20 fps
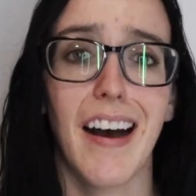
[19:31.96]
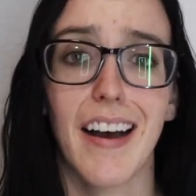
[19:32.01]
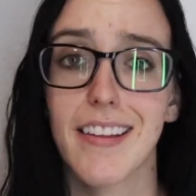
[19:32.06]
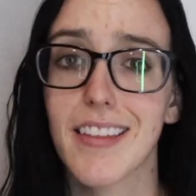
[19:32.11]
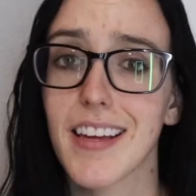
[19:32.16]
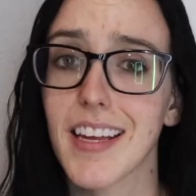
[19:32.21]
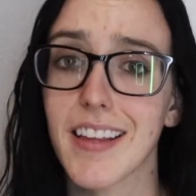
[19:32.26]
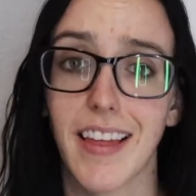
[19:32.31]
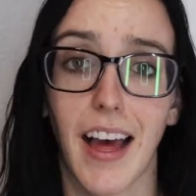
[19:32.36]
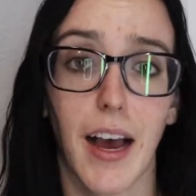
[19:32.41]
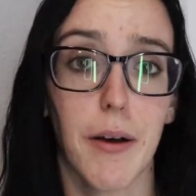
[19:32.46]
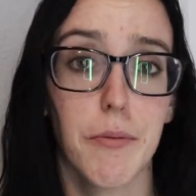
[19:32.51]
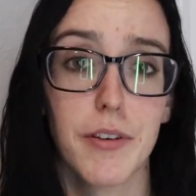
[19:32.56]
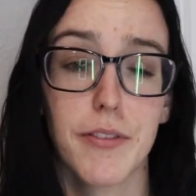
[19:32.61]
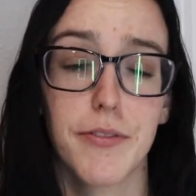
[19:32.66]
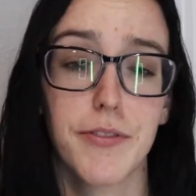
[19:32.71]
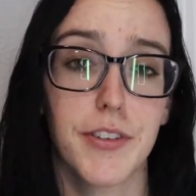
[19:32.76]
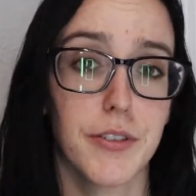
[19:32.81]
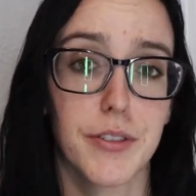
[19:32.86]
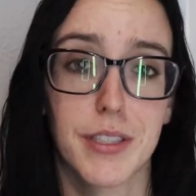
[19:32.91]
I think that
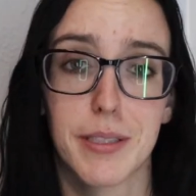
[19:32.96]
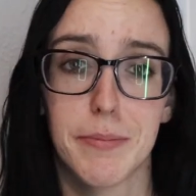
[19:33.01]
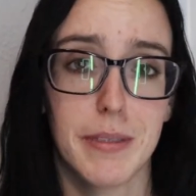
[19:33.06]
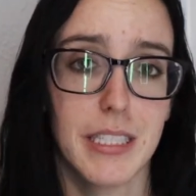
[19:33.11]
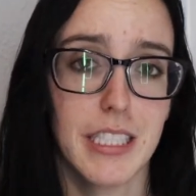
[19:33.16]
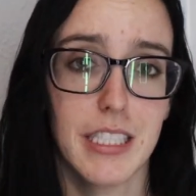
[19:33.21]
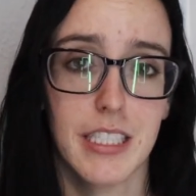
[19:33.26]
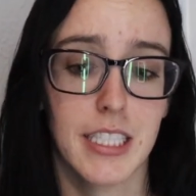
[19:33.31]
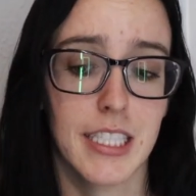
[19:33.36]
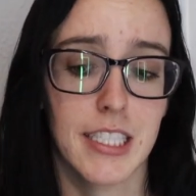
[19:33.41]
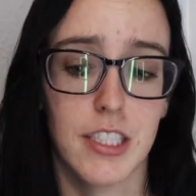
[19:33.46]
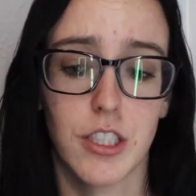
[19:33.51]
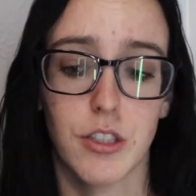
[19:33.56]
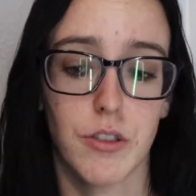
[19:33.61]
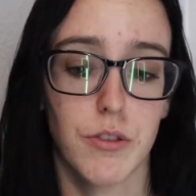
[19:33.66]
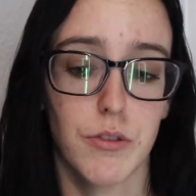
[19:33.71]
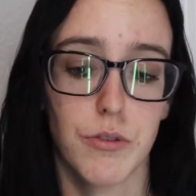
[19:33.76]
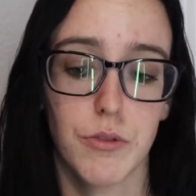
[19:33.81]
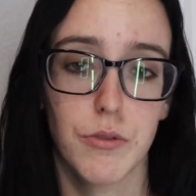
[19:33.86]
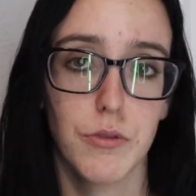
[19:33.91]
one feels amazing
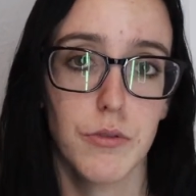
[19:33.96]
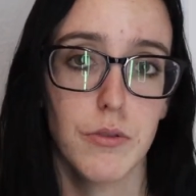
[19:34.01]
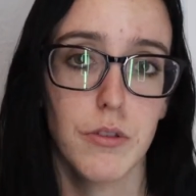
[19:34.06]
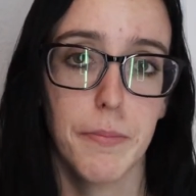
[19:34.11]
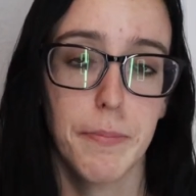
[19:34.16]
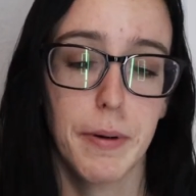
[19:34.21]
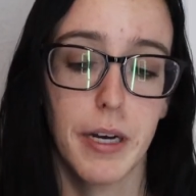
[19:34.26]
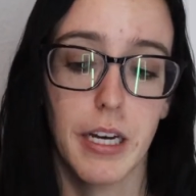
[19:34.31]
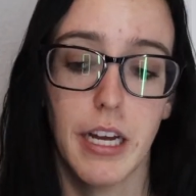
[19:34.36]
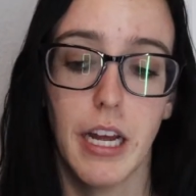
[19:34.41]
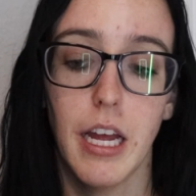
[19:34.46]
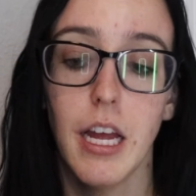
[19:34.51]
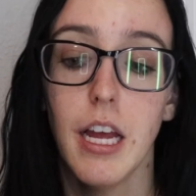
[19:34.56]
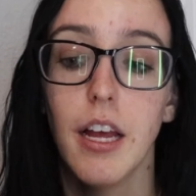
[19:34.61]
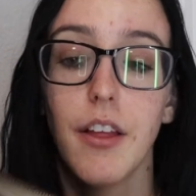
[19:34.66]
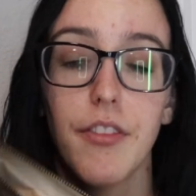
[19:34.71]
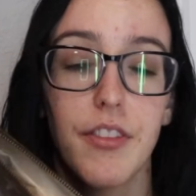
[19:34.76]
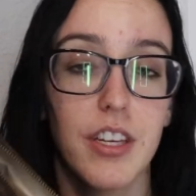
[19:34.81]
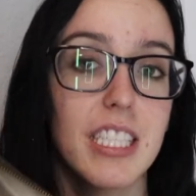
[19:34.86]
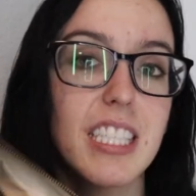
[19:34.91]
too, but
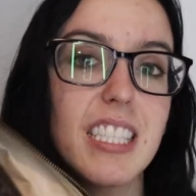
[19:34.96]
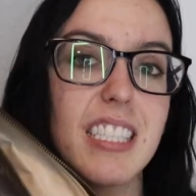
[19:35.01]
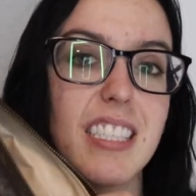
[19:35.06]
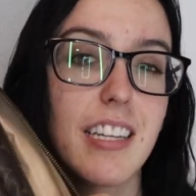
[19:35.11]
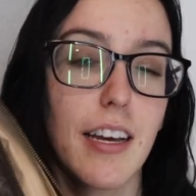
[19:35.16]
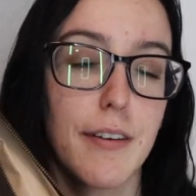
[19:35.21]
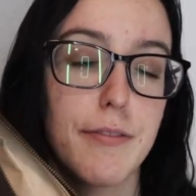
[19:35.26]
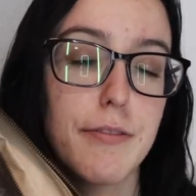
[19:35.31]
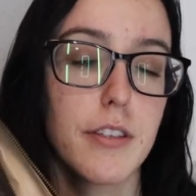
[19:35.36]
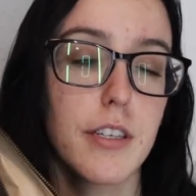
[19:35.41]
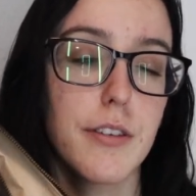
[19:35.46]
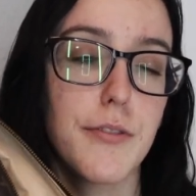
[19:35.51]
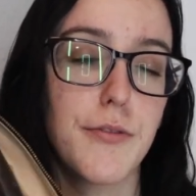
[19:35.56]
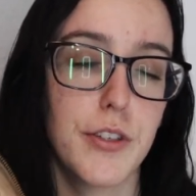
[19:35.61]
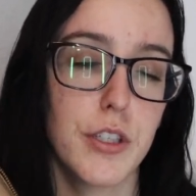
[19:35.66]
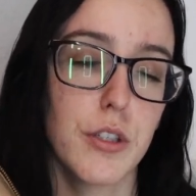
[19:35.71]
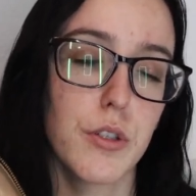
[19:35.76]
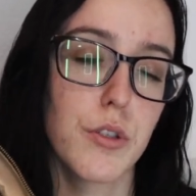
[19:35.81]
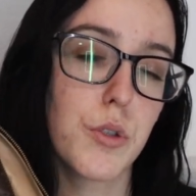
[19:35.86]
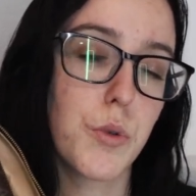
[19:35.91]
this definitely
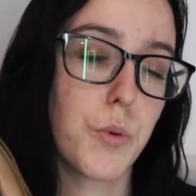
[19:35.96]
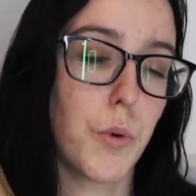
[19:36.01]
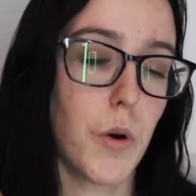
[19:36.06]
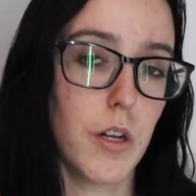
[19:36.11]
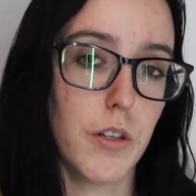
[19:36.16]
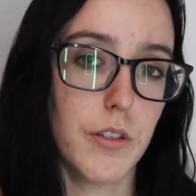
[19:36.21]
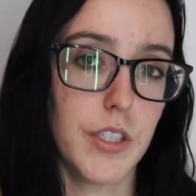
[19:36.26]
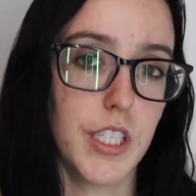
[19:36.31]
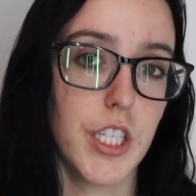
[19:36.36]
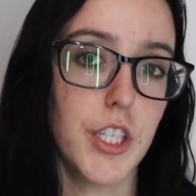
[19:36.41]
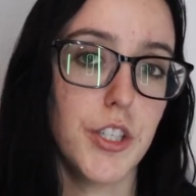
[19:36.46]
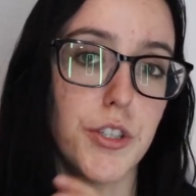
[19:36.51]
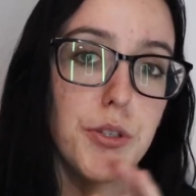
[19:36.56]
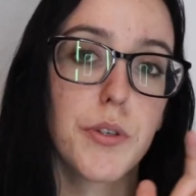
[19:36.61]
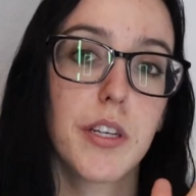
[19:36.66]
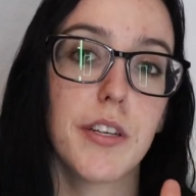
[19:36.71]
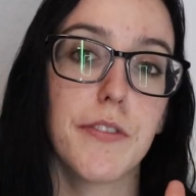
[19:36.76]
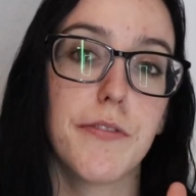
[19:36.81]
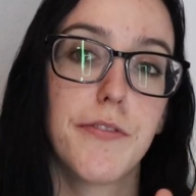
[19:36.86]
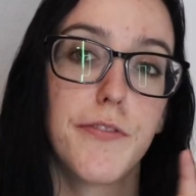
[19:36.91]
feels quality. You
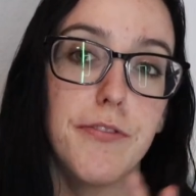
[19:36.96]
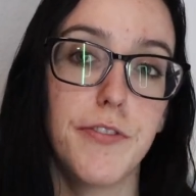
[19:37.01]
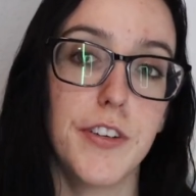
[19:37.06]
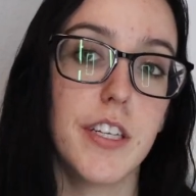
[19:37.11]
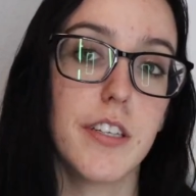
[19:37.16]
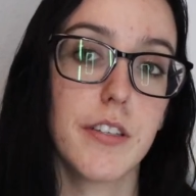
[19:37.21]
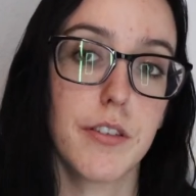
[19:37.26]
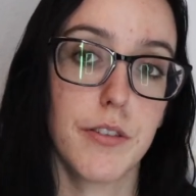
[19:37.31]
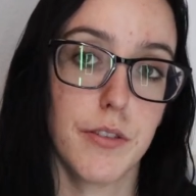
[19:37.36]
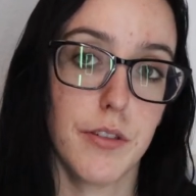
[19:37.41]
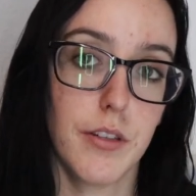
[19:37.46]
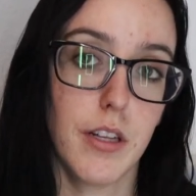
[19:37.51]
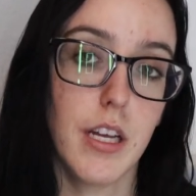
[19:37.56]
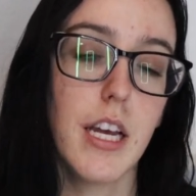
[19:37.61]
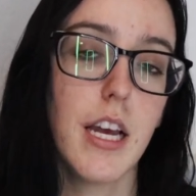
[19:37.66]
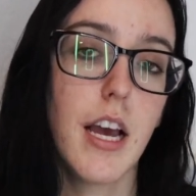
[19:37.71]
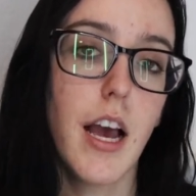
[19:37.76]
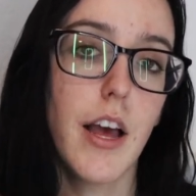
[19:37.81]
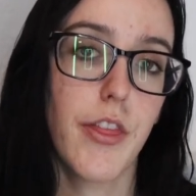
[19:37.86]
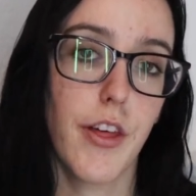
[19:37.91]
can feel
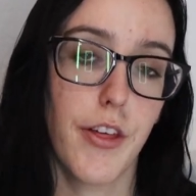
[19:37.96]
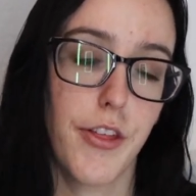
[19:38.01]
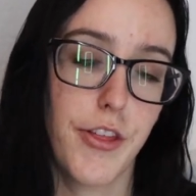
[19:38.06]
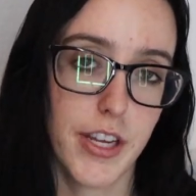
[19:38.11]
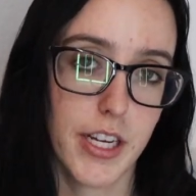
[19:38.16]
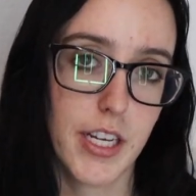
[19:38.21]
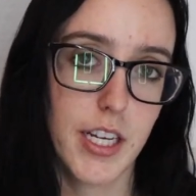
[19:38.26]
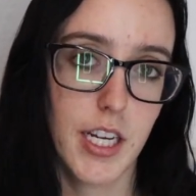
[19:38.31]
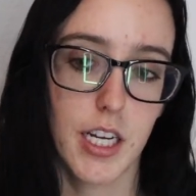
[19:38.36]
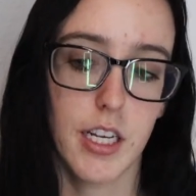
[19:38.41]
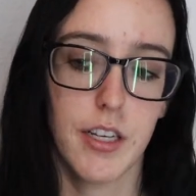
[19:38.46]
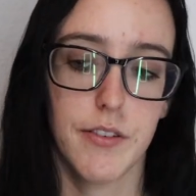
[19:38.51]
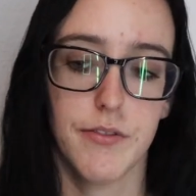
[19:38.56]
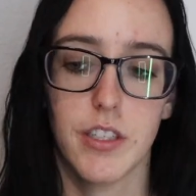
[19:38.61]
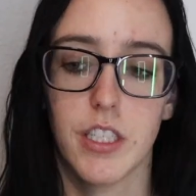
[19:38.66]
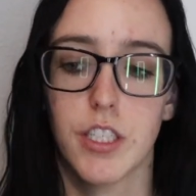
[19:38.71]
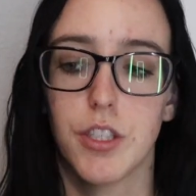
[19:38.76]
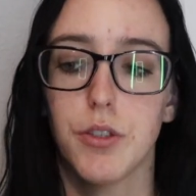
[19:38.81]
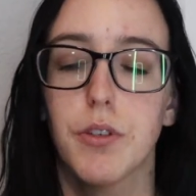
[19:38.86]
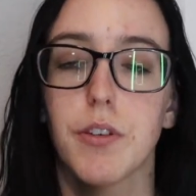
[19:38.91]
the thick
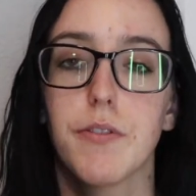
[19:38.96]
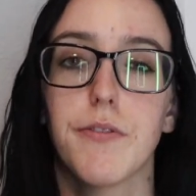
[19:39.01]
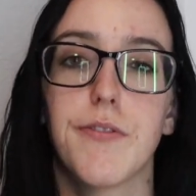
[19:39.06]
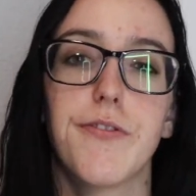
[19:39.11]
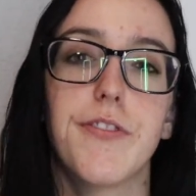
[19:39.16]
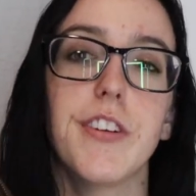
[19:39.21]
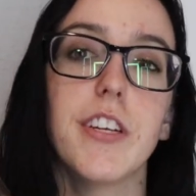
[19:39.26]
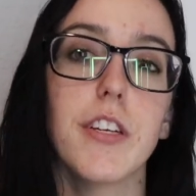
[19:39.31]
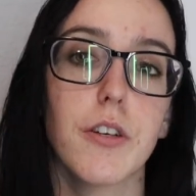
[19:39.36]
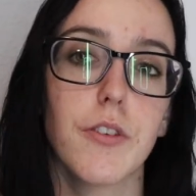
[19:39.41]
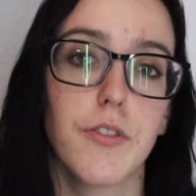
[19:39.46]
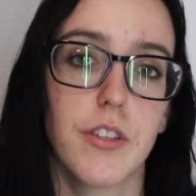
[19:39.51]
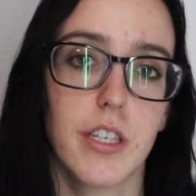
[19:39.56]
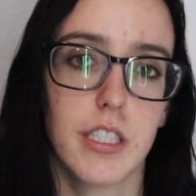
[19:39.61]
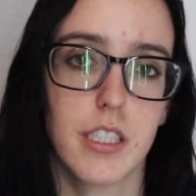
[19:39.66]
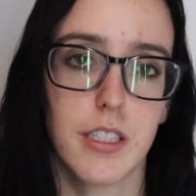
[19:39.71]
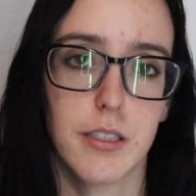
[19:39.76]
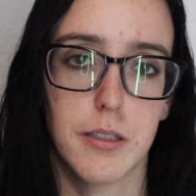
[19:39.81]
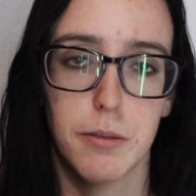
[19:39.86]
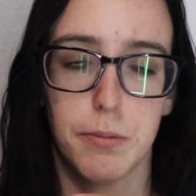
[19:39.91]
canvas. You can feel that
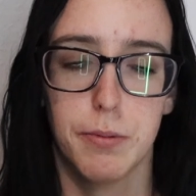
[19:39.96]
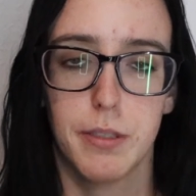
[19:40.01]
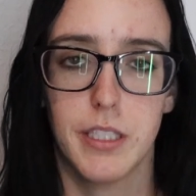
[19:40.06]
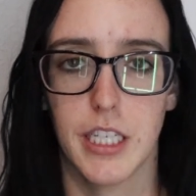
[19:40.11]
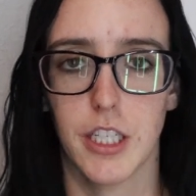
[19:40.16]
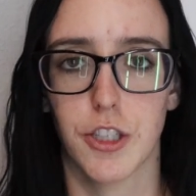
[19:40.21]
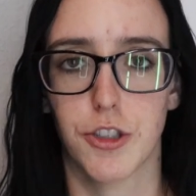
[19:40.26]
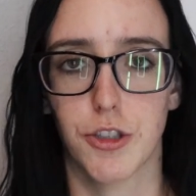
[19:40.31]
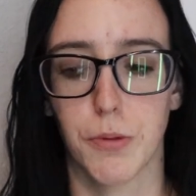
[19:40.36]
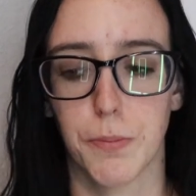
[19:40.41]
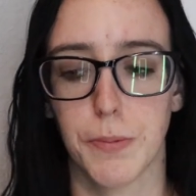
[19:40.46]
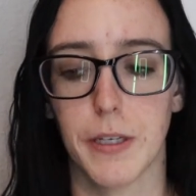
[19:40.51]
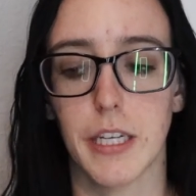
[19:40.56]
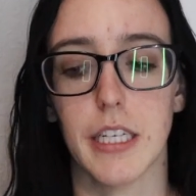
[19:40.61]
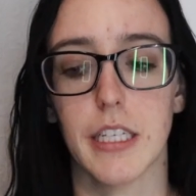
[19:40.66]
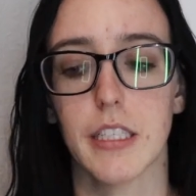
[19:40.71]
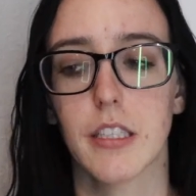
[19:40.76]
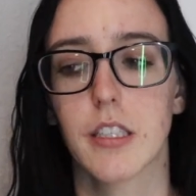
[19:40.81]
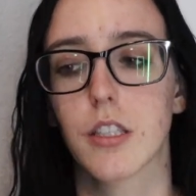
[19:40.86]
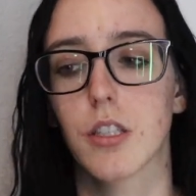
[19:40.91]
it's a substantial
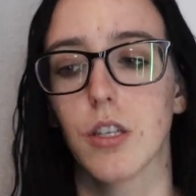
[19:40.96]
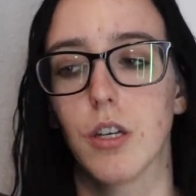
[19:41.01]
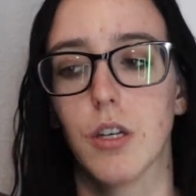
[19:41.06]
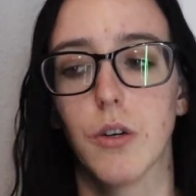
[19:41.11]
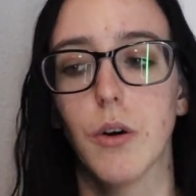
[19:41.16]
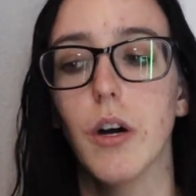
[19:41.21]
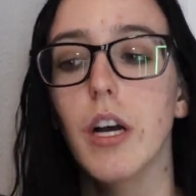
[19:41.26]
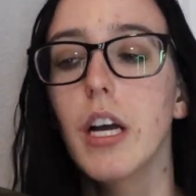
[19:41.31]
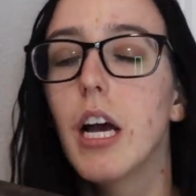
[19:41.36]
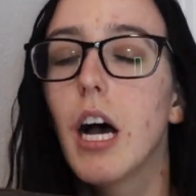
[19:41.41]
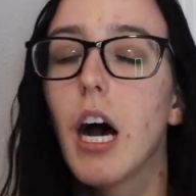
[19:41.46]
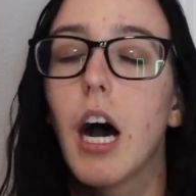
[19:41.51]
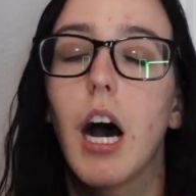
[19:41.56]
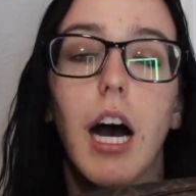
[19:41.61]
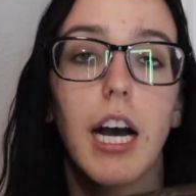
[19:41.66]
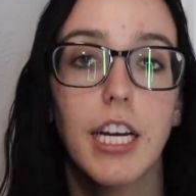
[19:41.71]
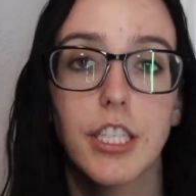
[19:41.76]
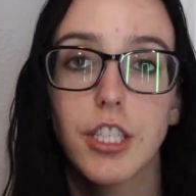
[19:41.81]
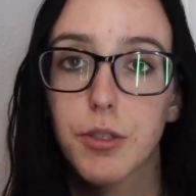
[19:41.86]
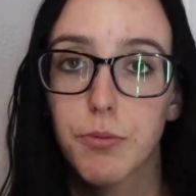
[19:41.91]
piece, so
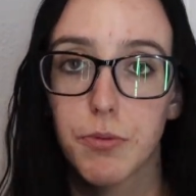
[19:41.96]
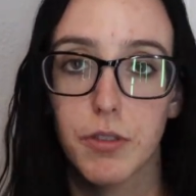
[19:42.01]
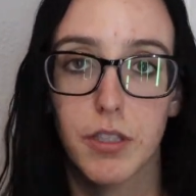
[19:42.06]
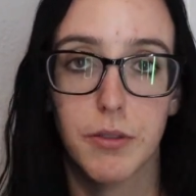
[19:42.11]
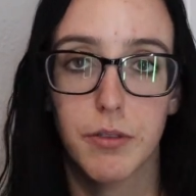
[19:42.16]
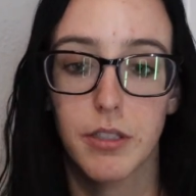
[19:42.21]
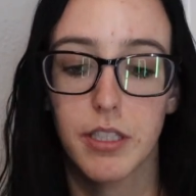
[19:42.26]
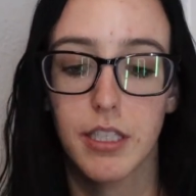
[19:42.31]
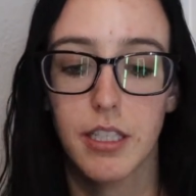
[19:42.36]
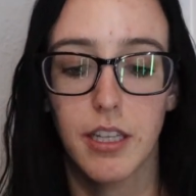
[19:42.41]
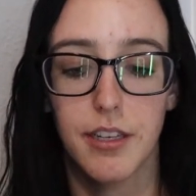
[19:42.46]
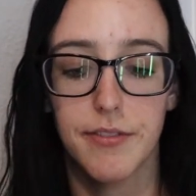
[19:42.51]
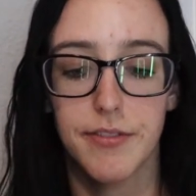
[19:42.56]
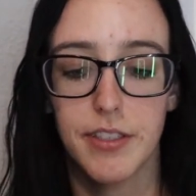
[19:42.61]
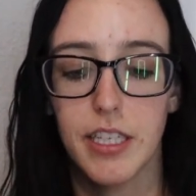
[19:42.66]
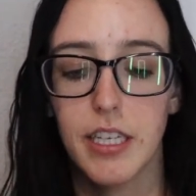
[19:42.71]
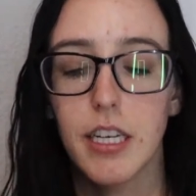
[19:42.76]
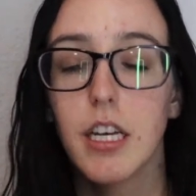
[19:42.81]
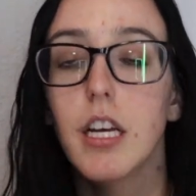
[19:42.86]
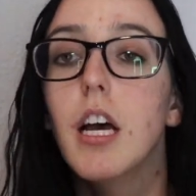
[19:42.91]
I just really, really love
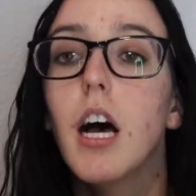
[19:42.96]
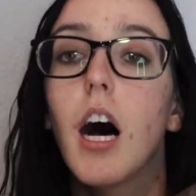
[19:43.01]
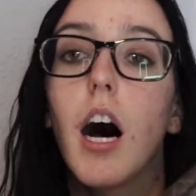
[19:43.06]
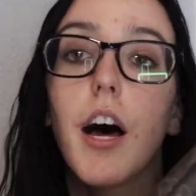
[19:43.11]
it.